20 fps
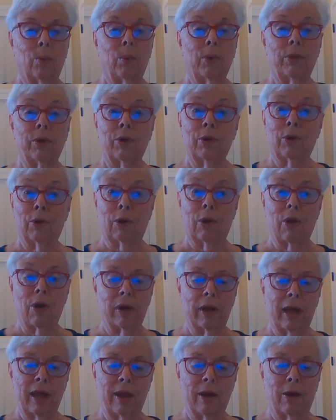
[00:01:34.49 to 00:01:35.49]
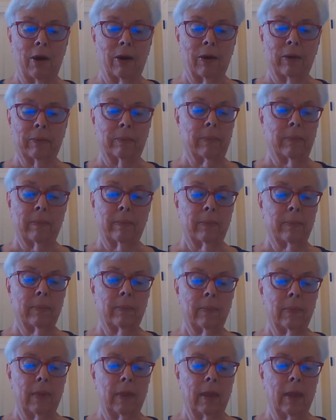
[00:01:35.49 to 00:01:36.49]
with her long hair.
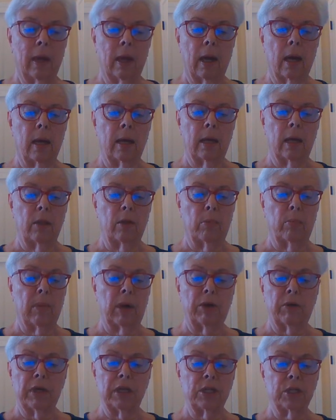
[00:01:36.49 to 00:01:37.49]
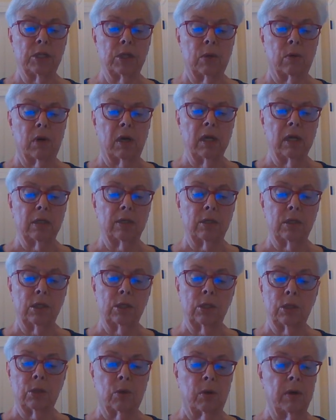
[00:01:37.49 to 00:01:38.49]
Another Mary story is
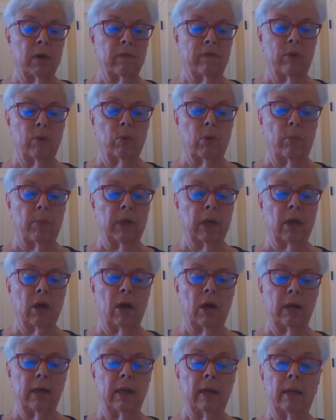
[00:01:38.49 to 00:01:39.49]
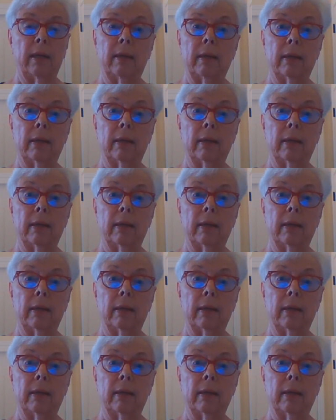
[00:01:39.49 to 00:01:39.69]
the story of the woman caught in